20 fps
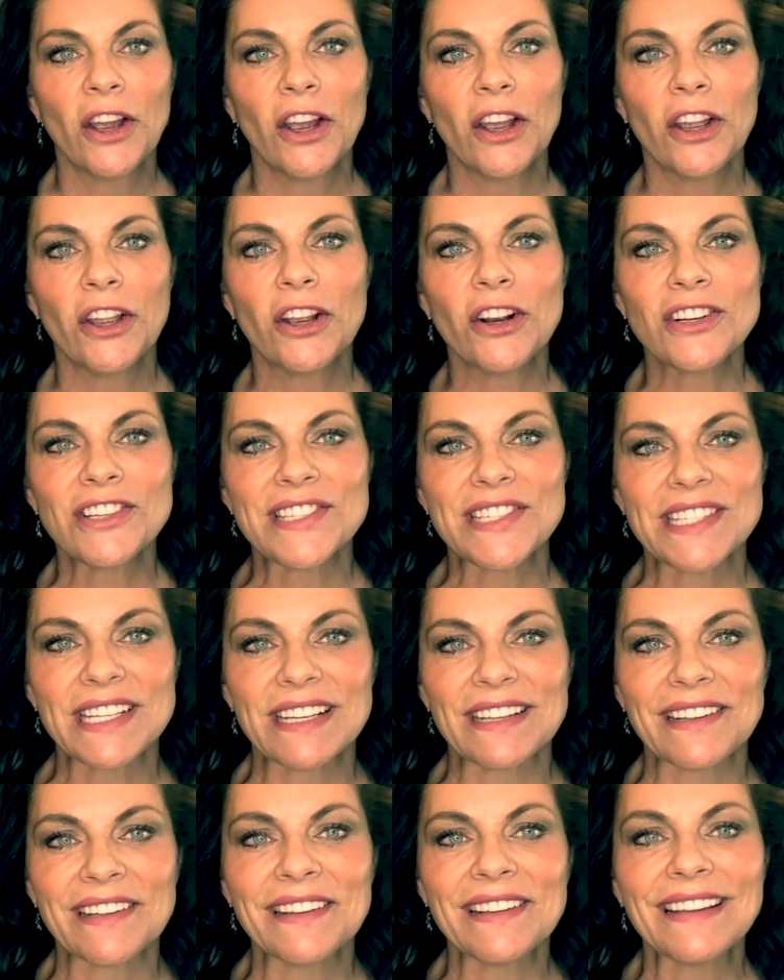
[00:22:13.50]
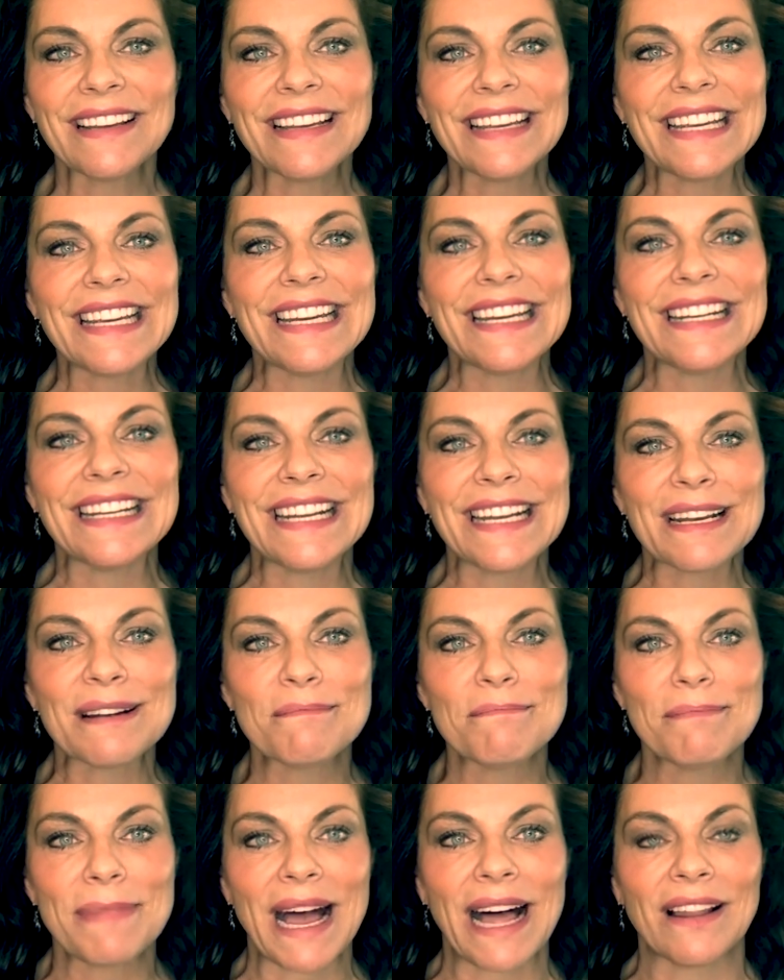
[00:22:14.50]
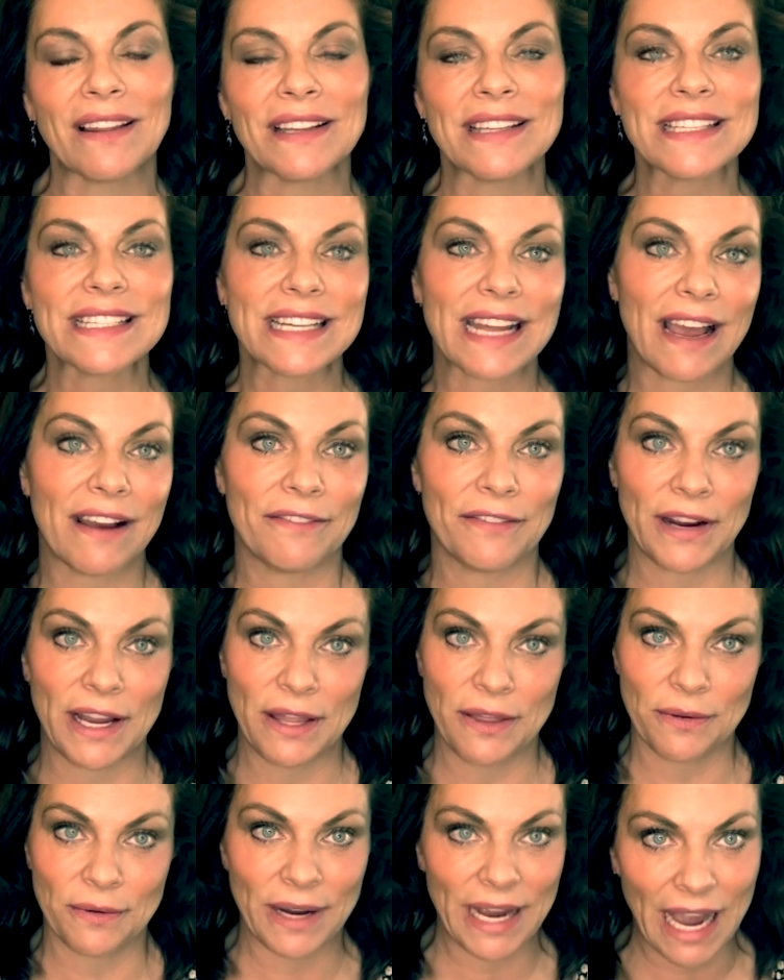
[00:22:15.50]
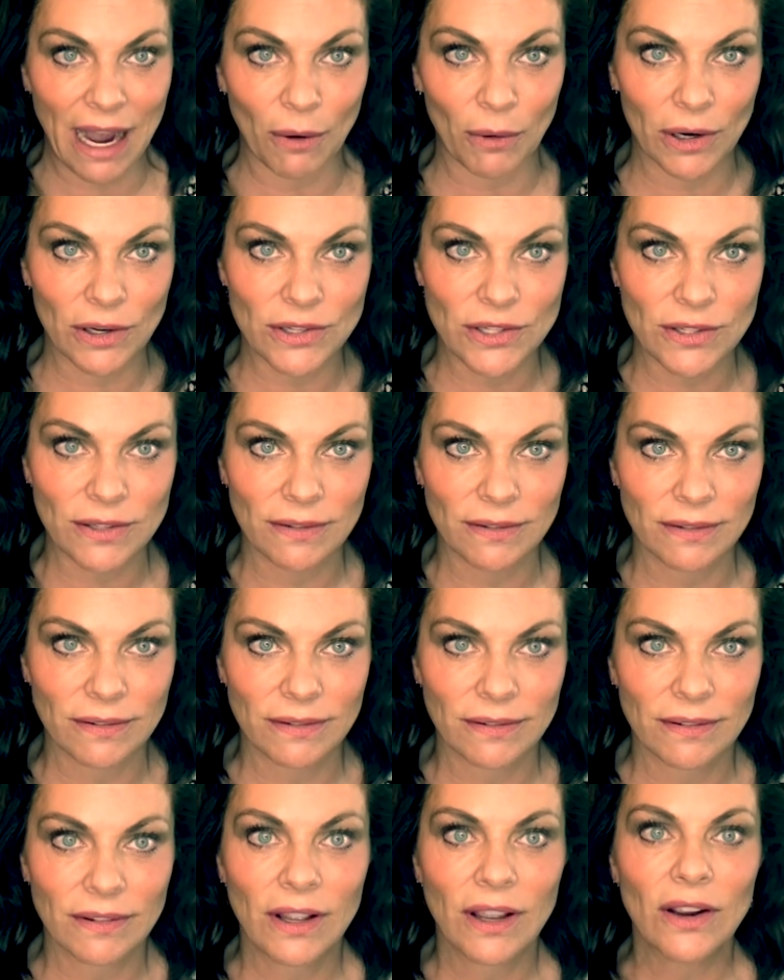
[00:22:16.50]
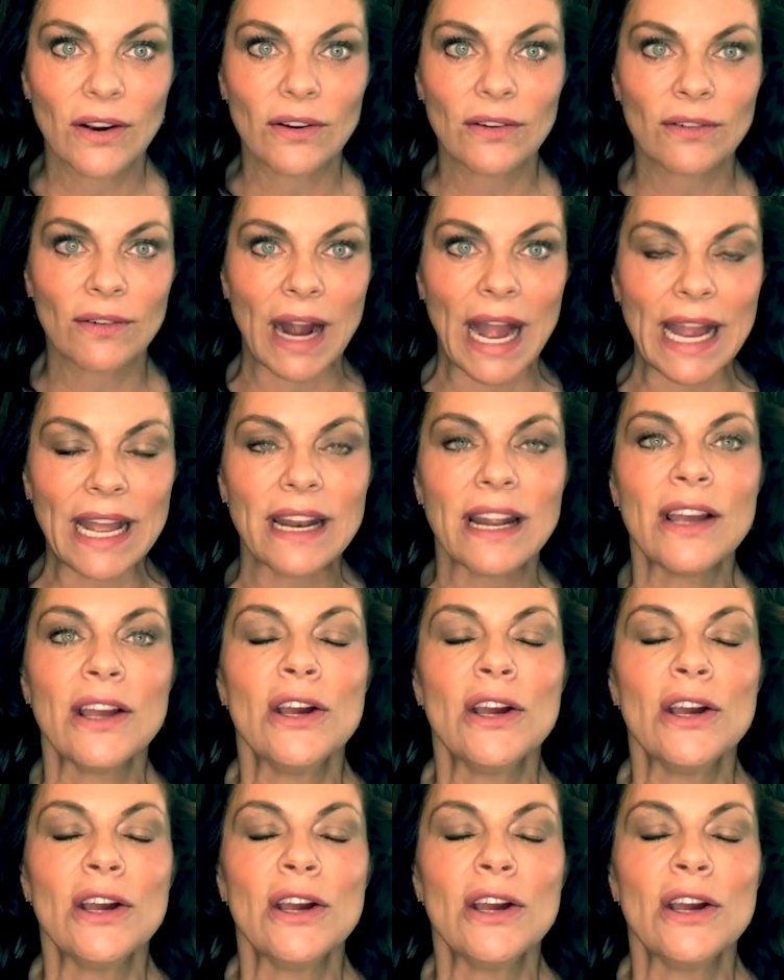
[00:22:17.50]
You're still eating balanced every 3 hours, right?